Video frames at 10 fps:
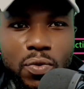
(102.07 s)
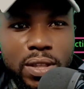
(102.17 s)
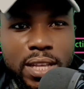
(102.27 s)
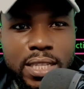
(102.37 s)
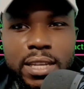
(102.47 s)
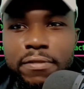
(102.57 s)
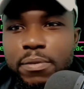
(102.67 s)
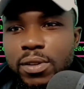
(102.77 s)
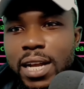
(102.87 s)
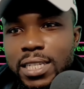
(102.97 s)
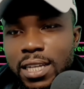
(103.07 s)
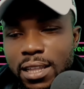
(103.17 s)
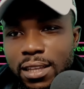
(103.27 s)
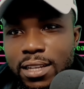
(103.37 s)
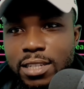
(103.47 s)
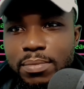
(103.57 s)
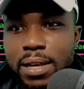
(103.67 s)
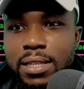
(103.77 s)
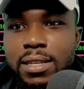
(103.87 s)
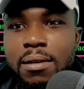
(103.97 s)
liquidity, Fibonacci
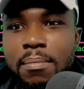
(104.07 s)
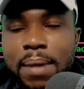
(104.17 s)
retracement,